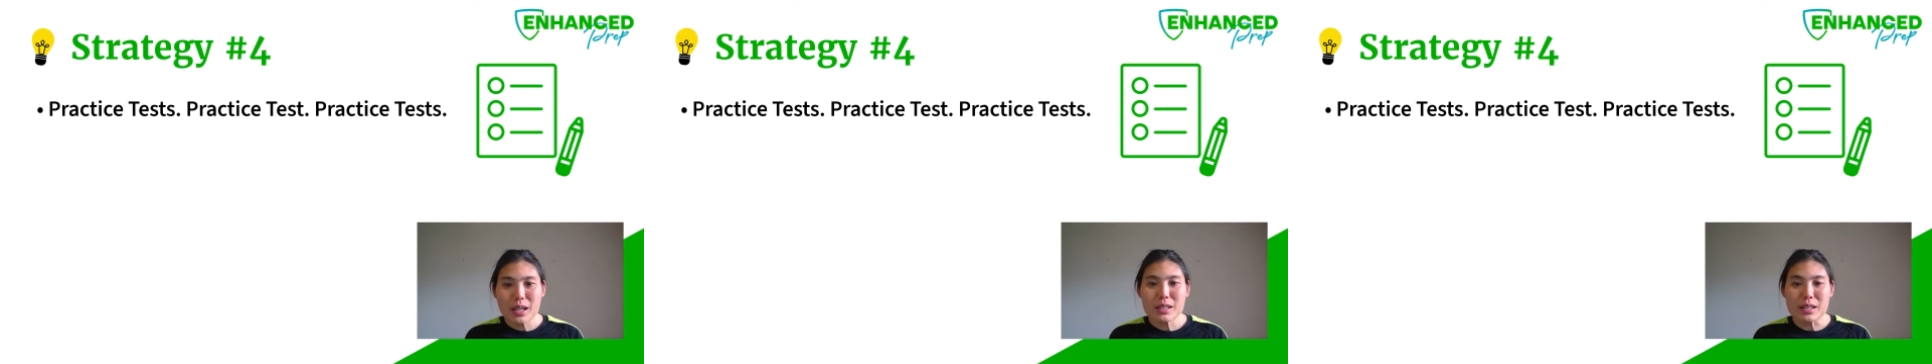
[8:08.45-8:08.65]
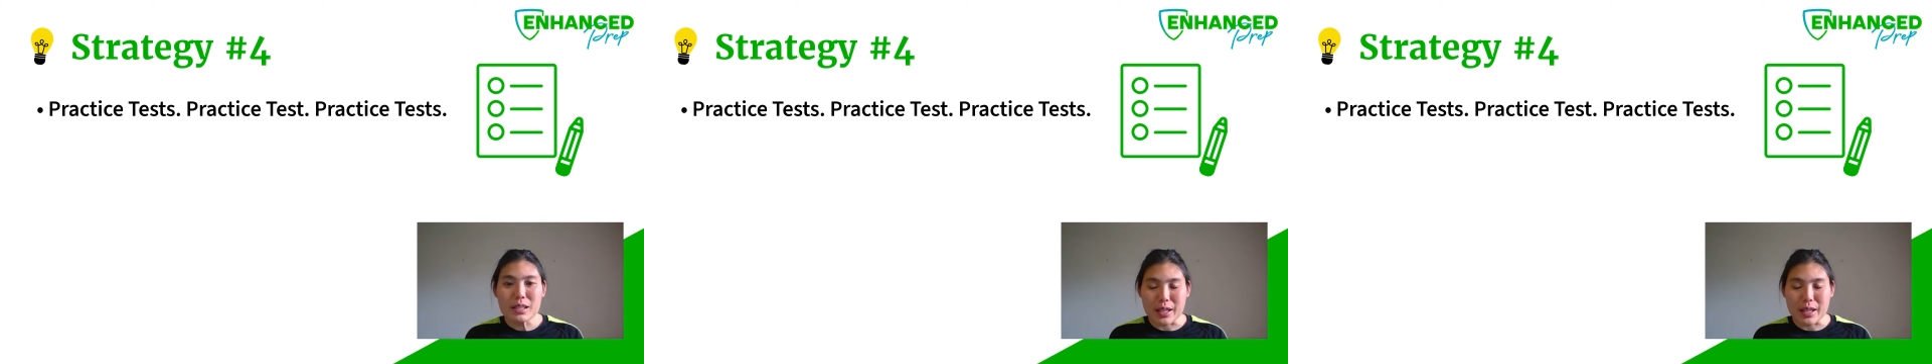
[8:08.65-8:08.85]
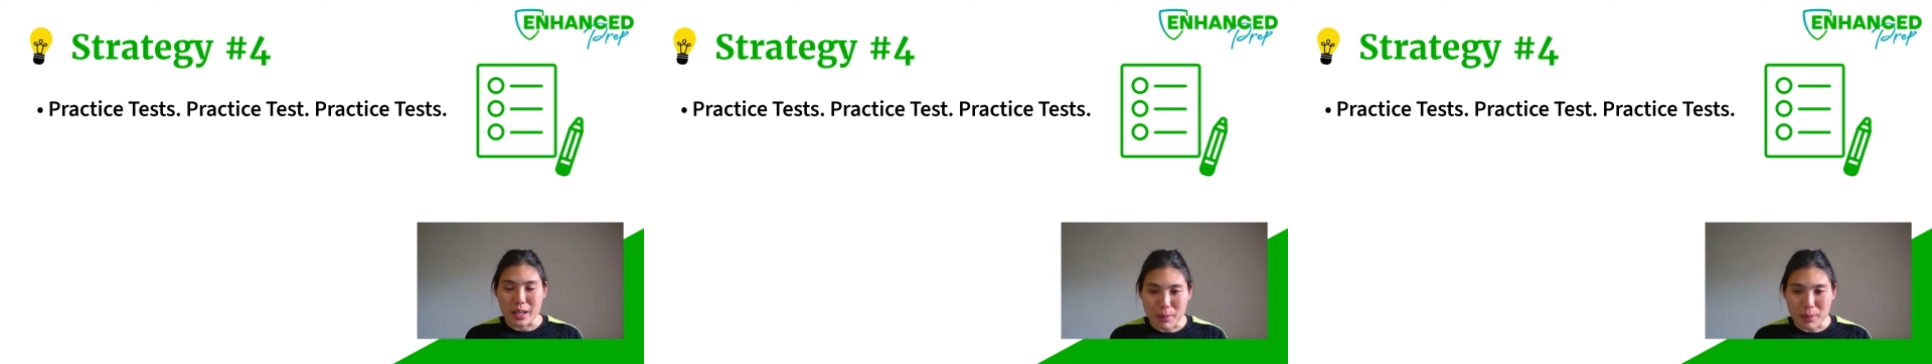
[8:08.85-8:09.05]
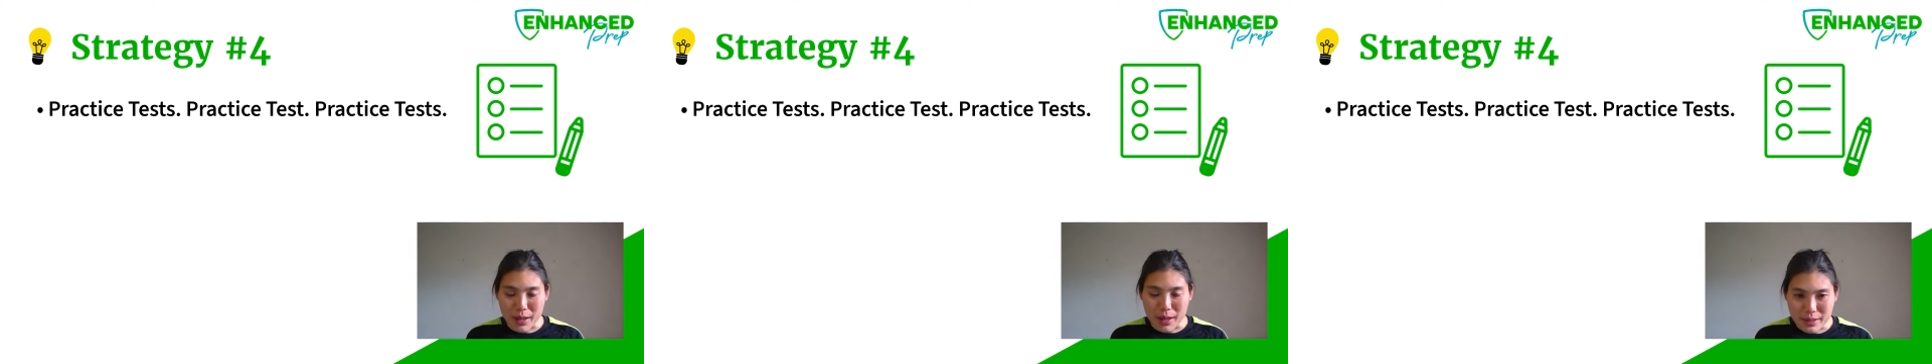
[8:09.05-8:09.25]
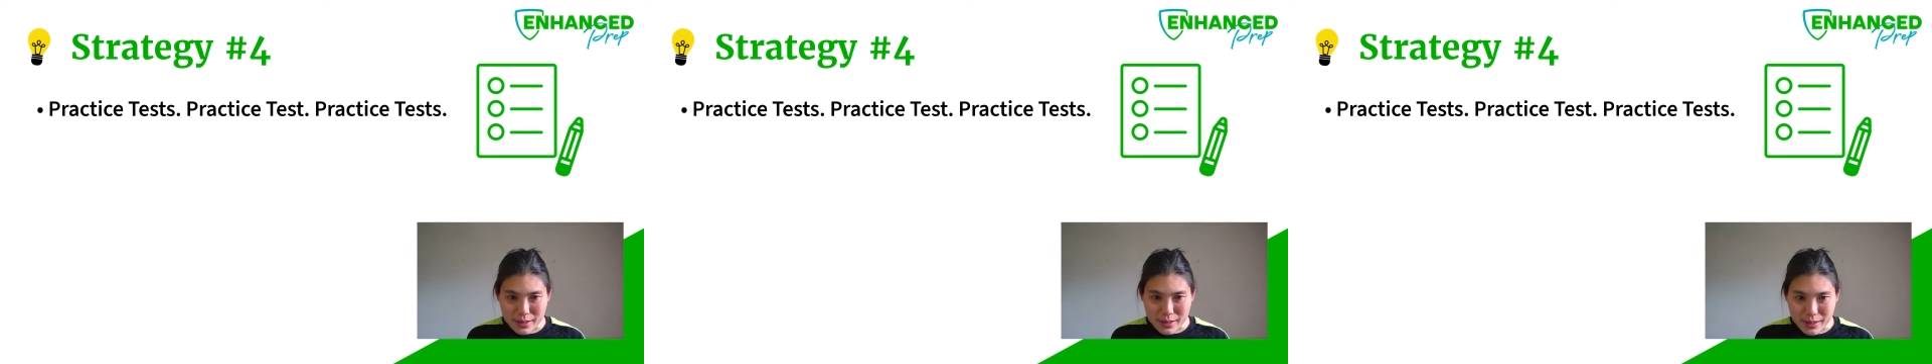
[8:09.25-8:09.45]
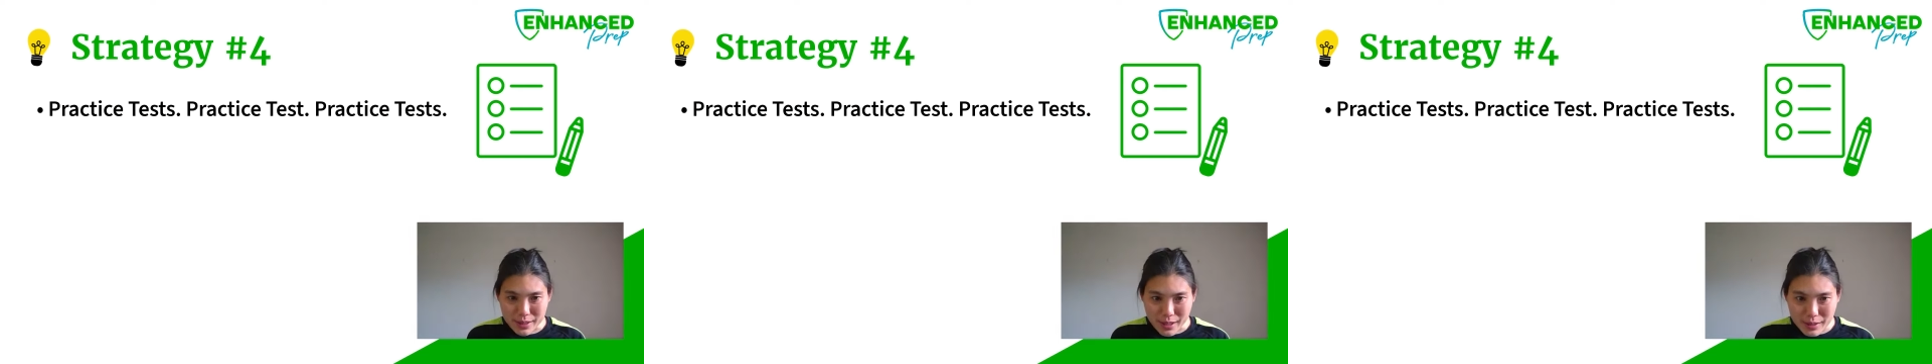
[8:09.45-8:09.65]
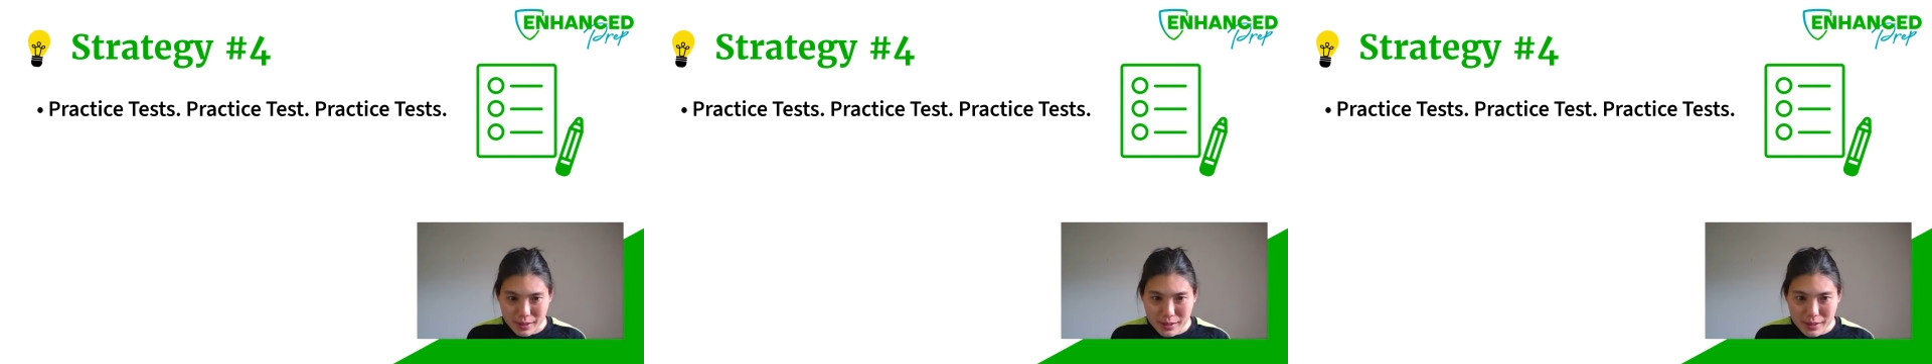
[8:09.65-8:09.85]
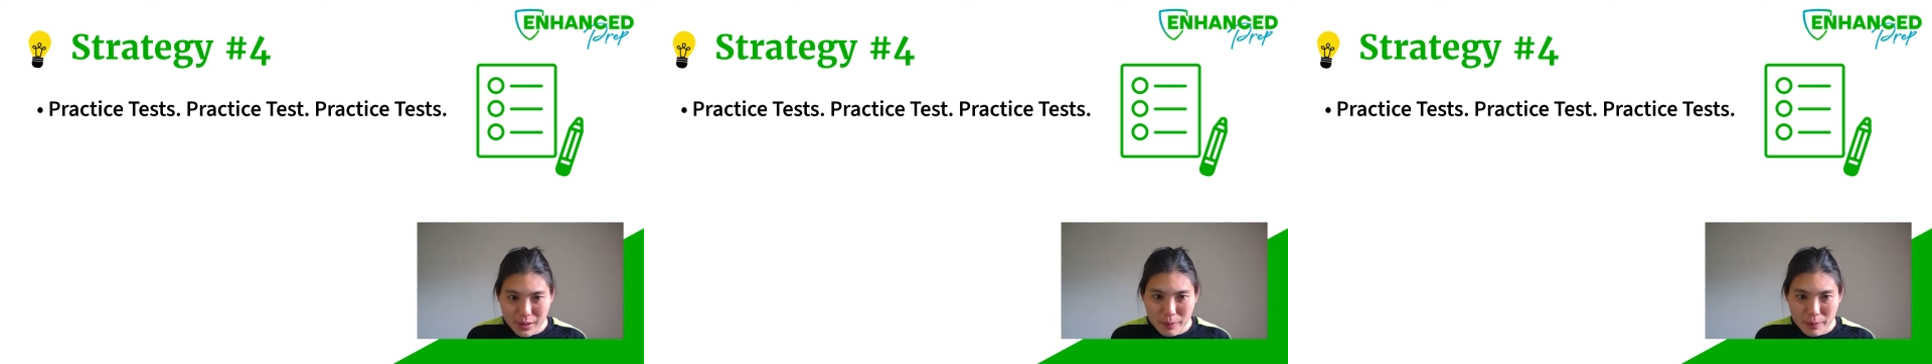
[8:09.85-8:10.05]
to take practice
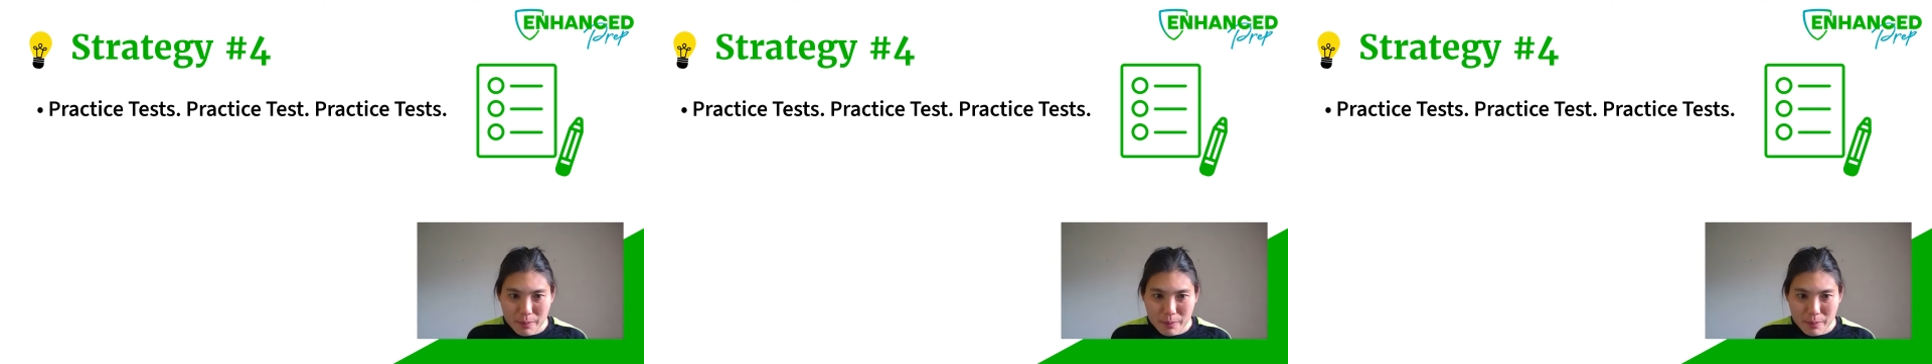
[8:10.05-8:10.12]
tests.